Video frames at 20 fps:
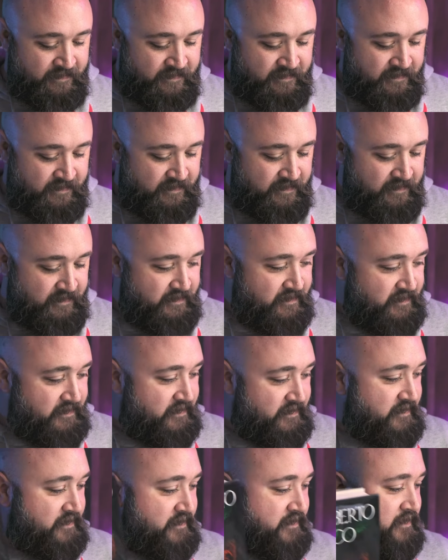
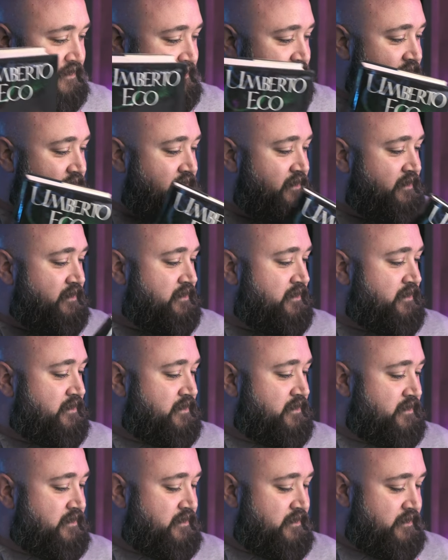
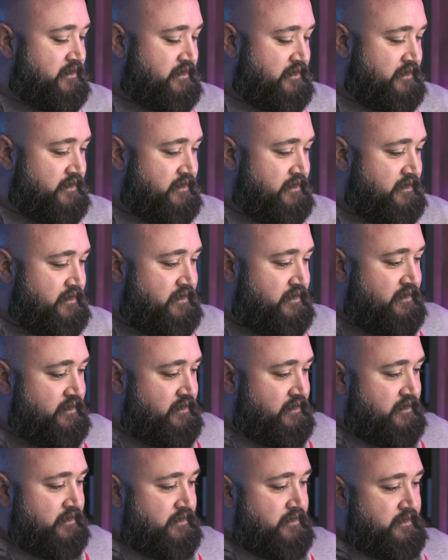
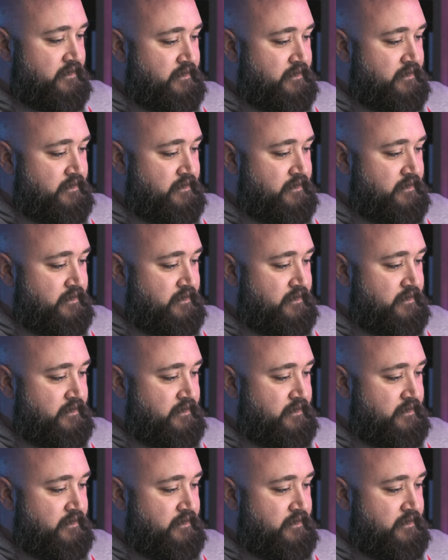No one is speaking in this clip.